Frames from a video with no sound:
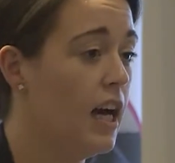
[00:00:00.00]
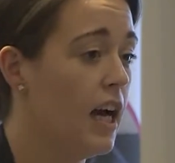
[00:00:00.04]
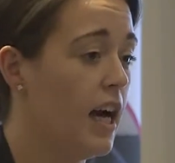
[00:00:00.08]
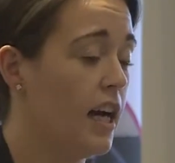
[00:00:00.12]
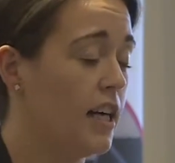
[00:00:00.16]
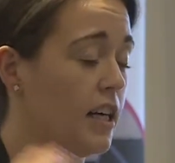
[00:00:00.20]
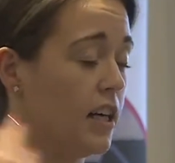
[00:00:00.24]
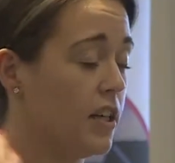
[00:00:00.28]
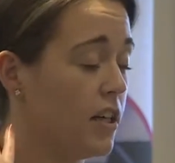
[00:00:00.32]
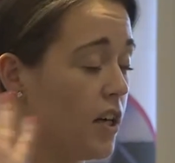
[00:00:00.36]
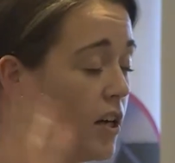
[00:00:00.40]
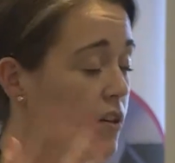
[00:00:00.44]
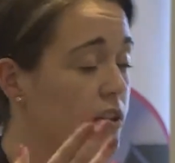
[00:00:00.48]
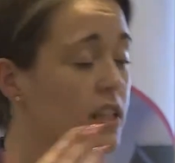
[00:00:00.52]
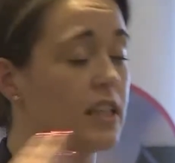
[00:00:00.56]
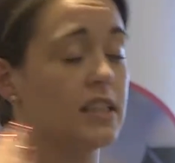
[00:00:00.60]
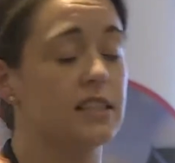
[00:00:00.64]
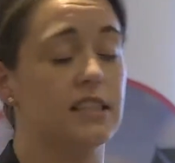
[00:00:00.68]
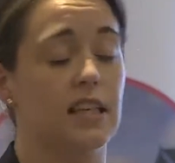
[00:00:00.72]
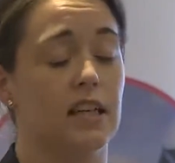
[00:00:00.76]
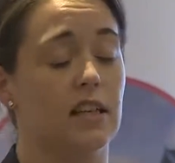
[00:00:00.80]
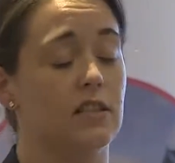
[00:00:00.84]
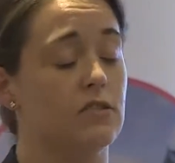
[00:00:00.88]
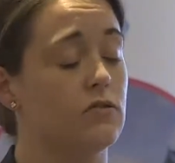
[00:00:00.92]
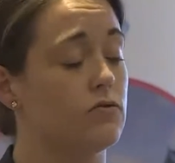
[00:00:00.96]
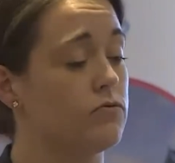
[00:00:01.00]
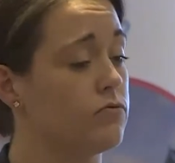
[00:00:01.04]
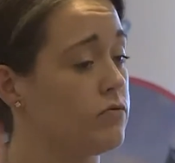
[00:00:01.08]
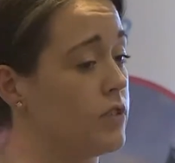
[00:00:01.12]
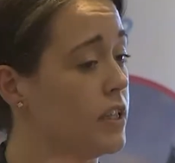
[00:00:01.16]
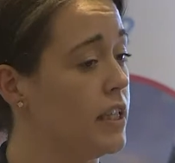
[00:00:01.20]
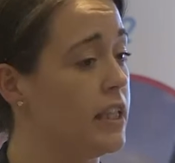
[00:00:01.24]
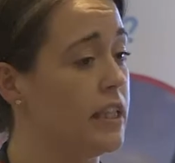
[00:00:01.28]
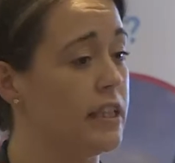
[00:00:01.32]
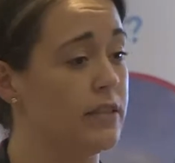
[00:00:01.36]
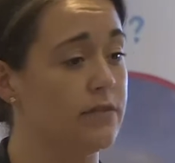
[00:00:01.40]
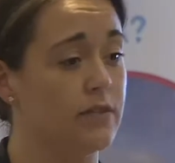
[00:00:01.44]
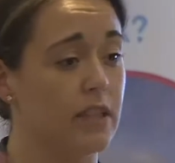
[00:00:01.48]
And I know that sounds
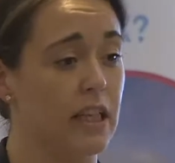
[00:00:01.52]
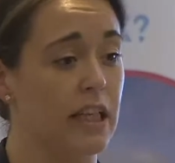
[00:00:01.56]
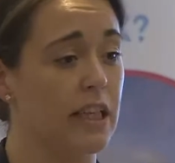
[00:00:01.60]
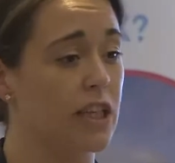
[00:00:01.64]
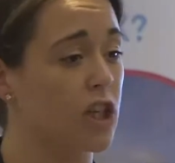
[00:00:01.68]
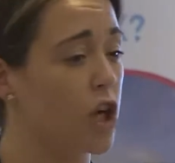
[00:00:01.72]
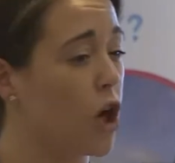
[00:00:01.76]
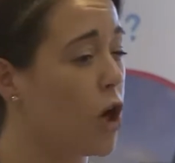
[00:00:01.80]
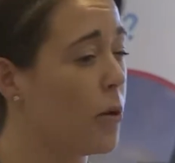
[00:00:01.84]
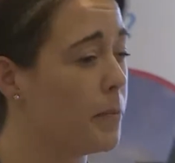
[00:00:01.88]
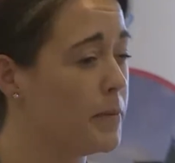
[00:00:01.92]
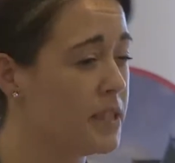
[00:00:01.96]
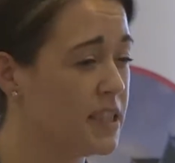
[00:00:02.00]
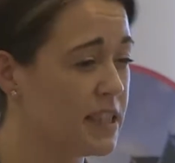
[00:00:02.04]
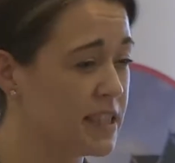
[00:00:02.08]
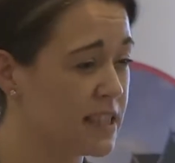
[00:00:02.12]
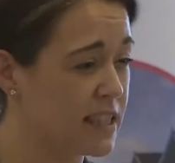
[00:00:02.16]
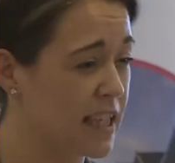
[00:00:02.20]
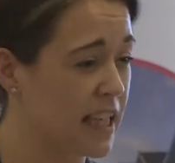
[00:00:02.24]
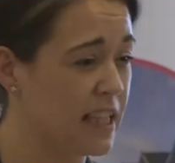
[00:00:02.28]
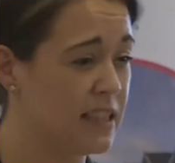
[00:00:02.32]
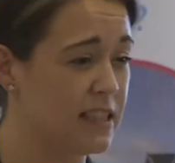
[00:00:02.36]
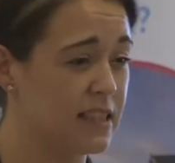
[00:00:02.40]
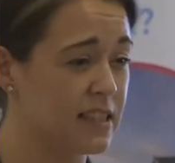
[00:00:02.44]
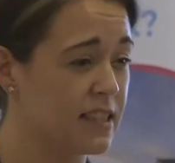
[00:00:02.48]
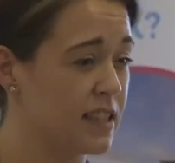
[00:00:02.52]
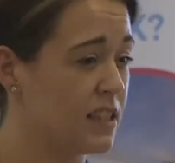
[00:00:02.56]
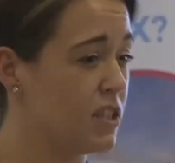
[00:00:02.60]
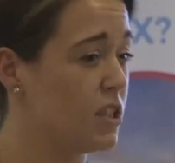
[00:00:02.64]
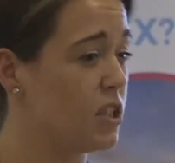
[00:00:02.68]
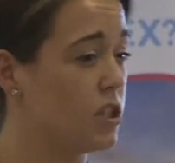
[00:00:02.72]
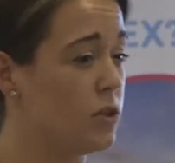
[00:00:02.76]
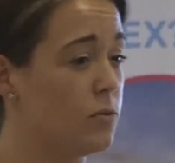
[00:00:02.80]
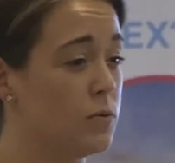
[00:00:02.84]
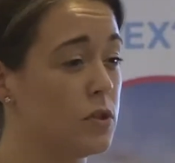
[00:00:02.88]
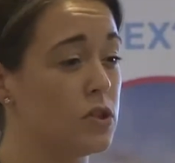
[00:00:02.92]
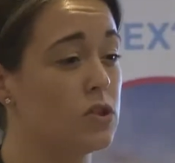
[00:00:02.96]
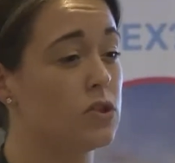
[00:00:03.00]
really, really common sense and
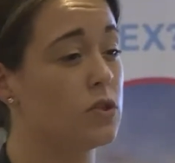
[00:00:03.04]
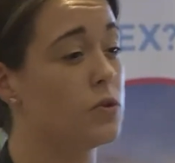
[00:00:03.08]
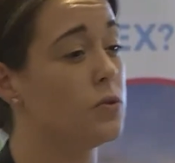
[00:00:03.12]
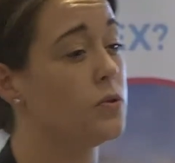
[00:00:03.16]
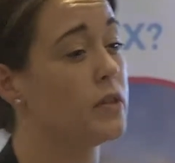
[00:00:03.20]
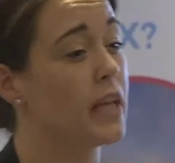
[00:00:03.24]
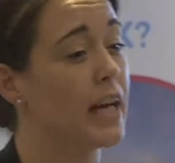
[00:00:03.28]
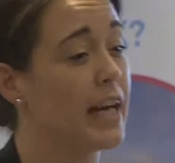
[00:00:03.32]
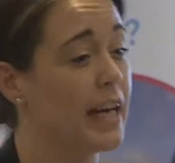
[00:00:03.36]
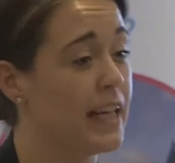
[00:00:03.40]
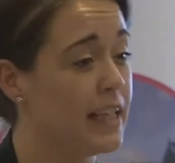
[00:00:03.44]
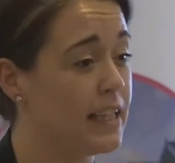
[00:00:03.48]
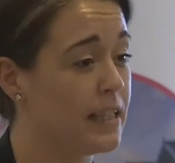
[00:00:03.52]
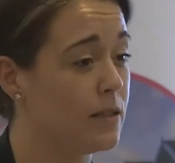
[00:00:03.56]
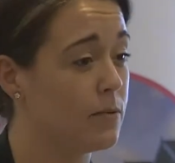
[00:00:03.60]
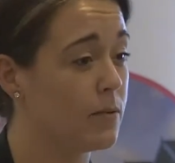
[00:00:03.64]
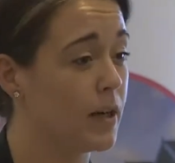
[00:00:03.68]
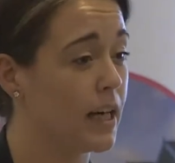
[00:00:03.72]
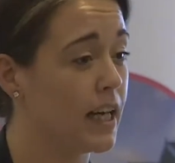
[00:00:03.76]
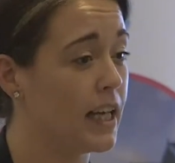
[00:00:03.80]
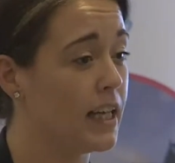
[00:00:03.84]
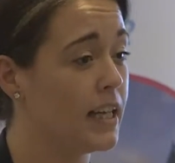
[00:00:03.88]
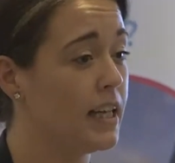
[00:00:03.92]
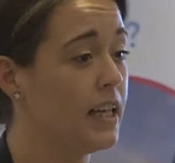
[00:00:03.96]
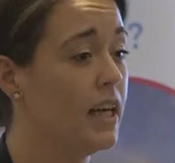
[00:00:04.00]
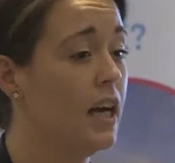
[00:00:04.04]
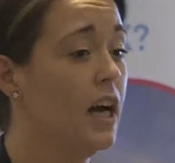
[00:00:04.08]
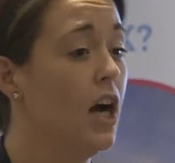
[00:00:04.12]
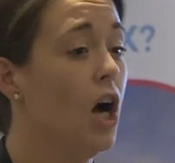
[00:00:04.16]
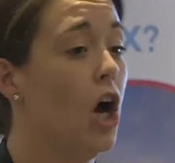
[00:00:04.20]
that you would do that anyway.